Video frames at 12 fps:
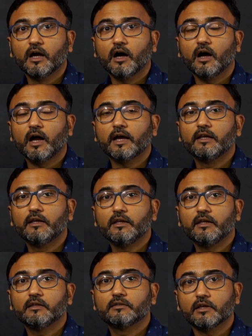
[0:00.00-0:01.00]
A
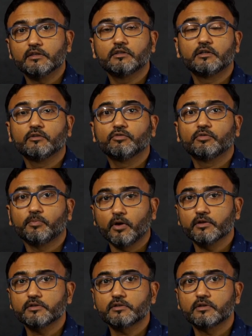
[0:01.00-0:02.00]
highly sensitive
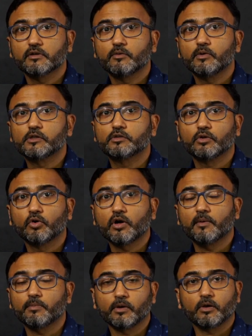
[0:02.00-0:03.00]
sponge will soak
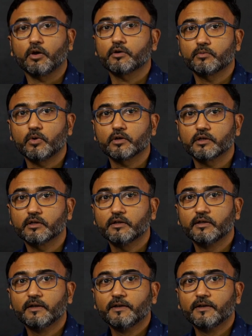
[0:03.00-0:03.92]
up a lot of water,